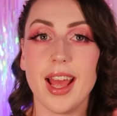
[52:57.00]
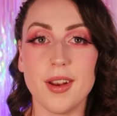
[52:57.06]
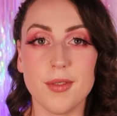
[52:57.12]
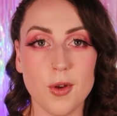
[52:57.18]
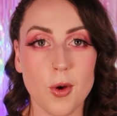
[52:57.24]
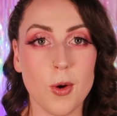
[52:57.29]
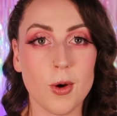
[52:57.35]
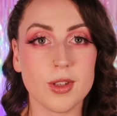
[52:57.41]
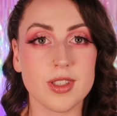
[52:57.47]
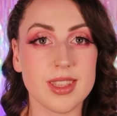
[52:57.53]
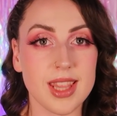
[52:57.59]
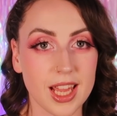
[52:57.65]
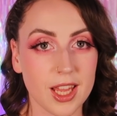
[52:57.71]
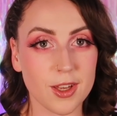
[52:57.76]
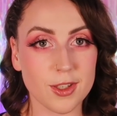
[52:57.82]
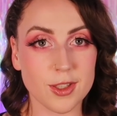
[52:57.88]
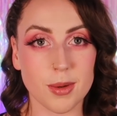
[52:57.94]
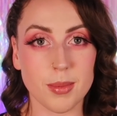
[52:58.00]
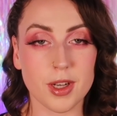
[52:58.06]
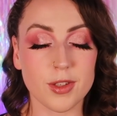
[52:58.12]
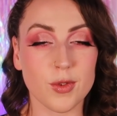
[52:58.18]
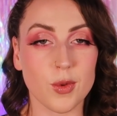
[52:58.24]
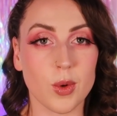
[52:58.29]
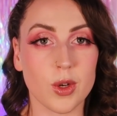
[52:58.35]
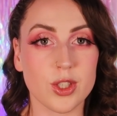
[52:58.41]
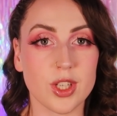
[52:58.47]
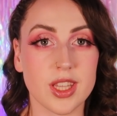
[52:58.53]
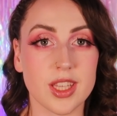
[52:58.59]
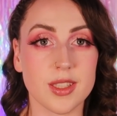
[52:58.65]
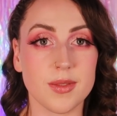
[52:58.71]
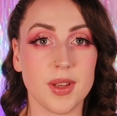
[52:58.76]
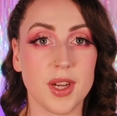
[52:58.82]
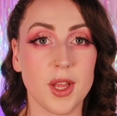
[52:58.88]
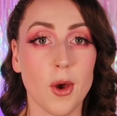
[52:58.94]
and of course, thank you so much for watching
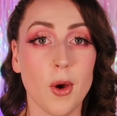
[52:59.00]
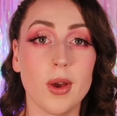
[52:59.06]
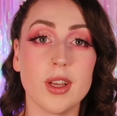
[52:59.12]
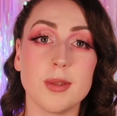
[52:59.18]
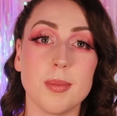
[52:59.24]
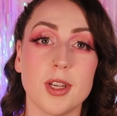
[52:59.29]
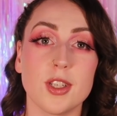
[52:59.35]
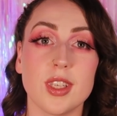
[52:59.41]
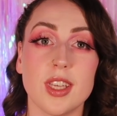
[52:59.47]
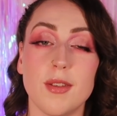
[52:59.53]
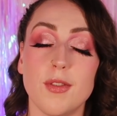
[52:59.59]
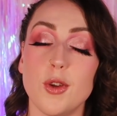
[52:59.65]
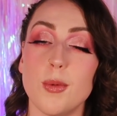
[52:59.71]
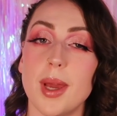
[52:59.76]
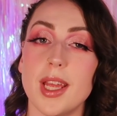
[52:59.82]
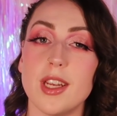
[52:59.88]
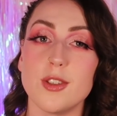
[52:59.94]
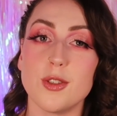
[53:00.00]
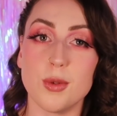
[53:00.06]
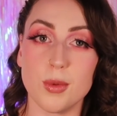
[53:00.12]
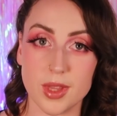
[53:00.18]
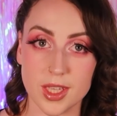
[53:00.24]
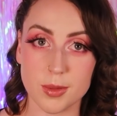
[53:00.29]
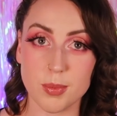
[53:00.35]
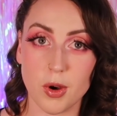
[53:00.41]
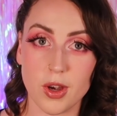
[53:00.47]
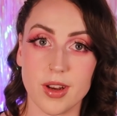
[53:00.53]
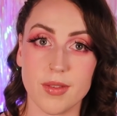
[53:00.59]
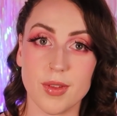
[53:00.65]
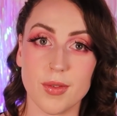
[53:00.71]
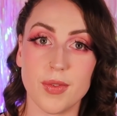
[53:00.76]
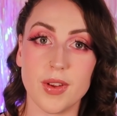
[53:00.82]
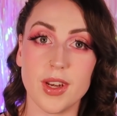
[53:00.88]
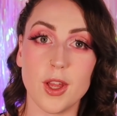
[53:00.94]
this video, especially if you made it to this point of
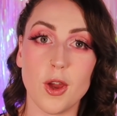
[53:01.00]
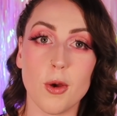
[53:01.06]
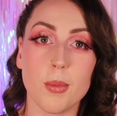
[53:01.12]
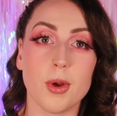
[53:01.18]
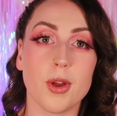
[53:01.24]
the video,